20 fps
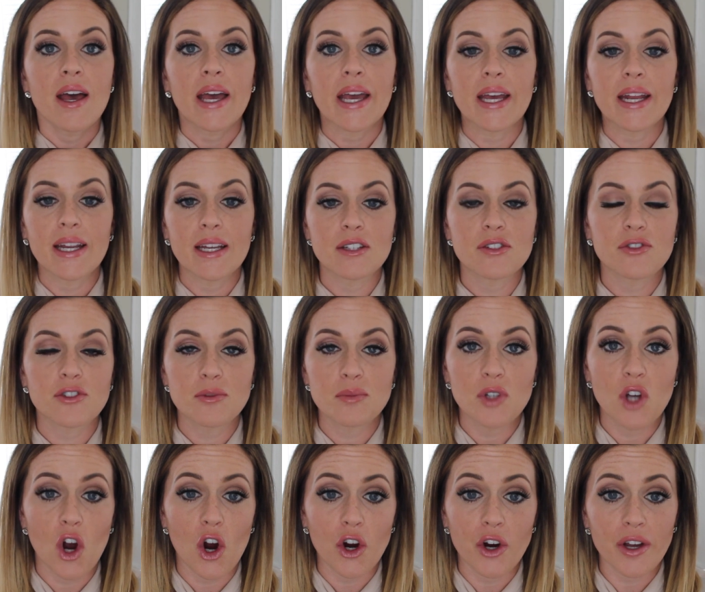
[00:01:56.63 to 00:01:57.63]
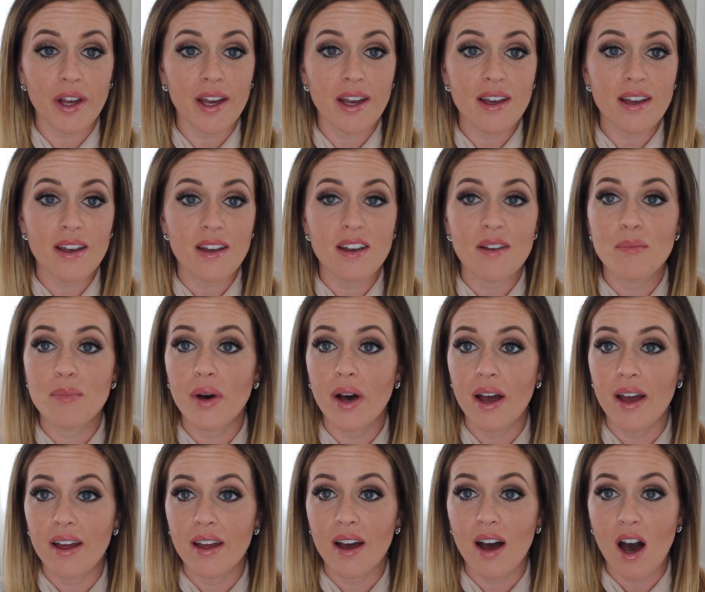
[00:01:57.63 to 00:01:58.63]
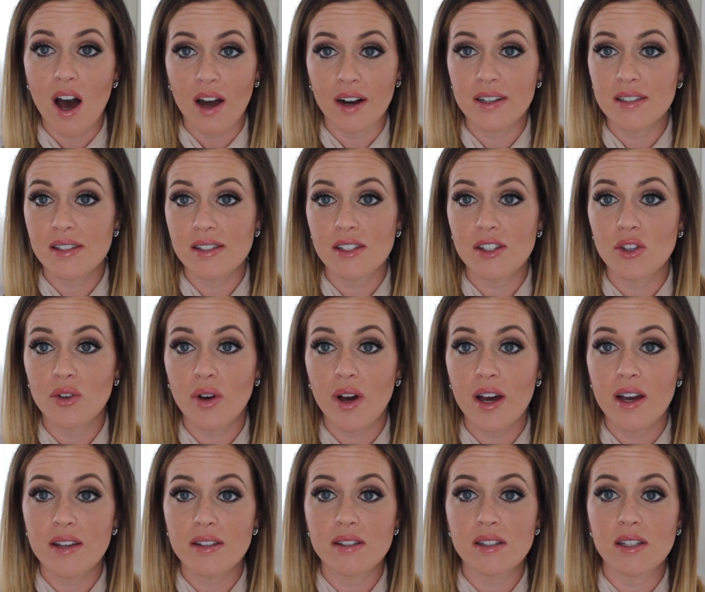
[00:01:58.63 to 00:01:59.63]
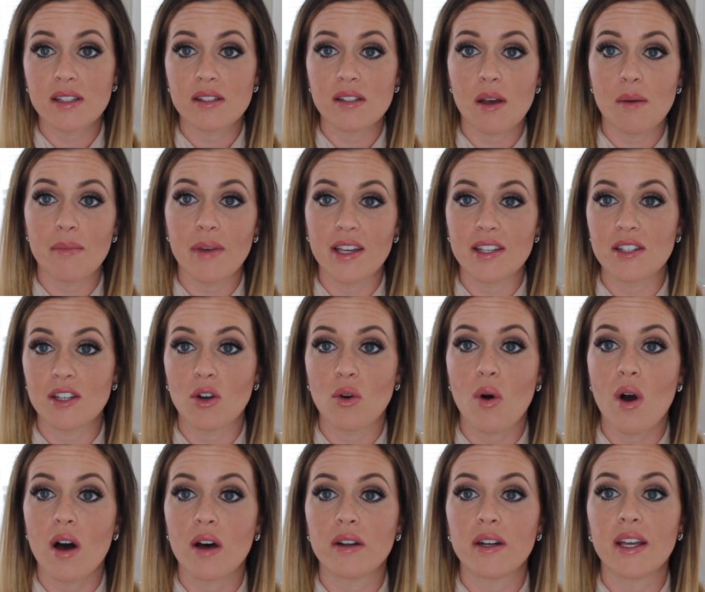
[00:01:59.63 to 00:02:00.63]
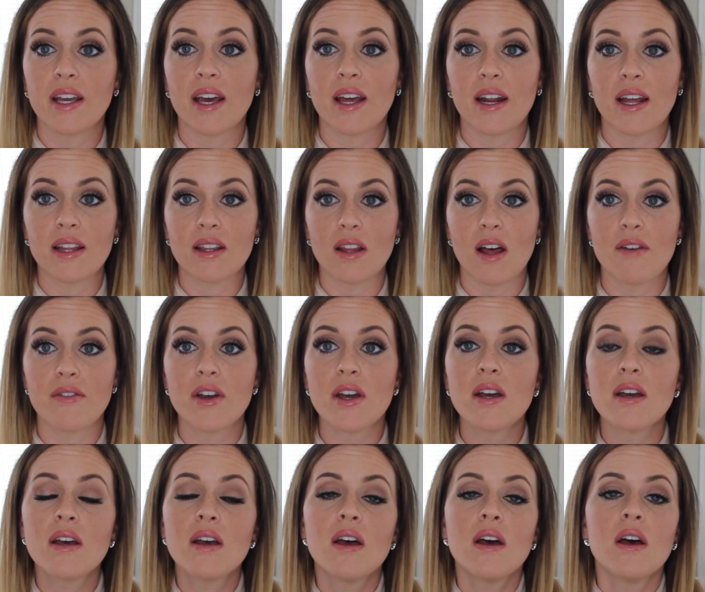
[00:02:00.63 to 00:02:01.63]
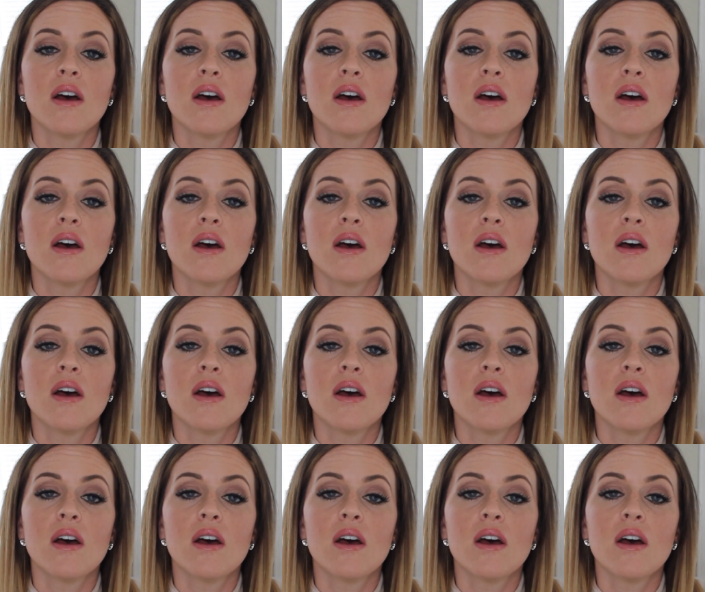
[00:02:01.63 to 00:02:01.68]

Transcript: It is from Target, but honestly, you guys, it's amazing quality and I love it.